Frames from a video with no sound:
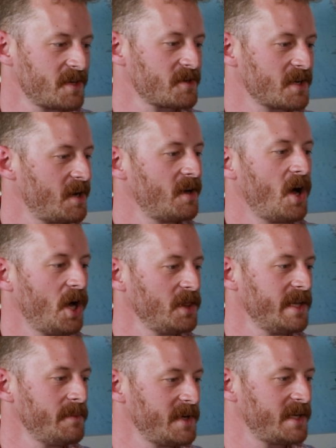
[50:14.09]
there's
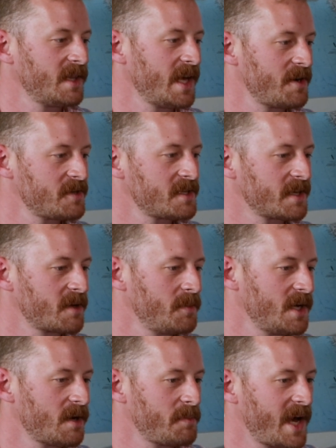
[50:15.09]
unlimited layers that can
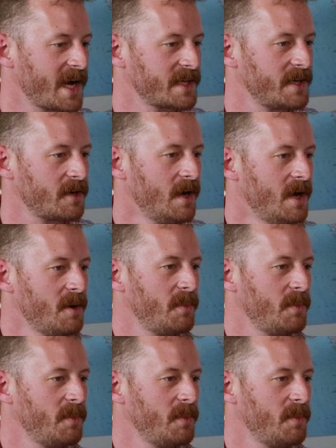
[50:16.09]
be unpacked here.